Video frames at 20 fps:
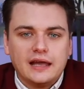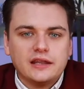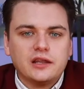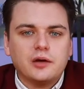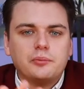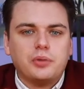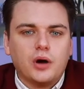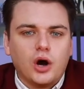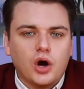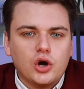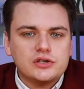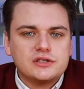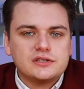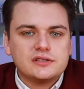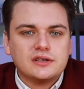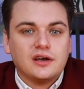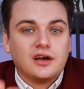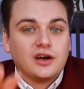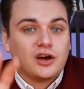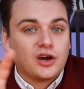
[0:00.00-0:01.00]
And
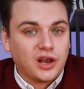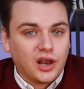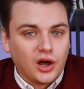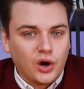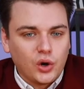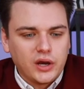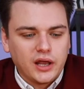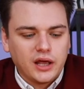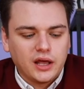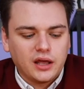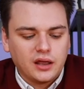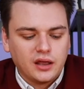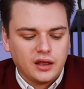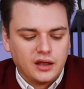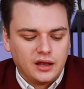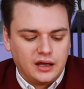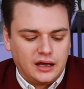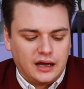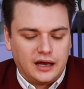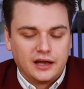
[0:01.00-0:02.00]
about clothing,
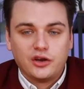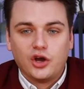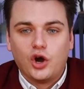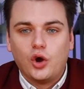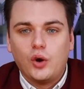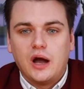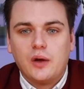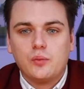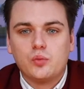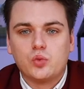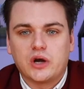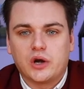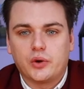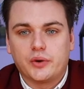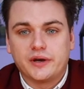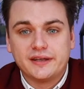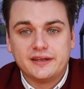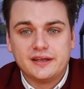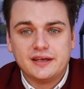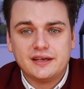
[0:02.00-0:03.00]
I know I'm
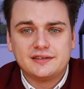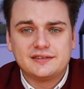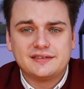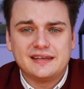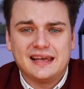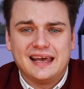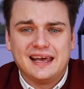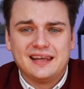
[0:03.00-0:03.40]
wearing this,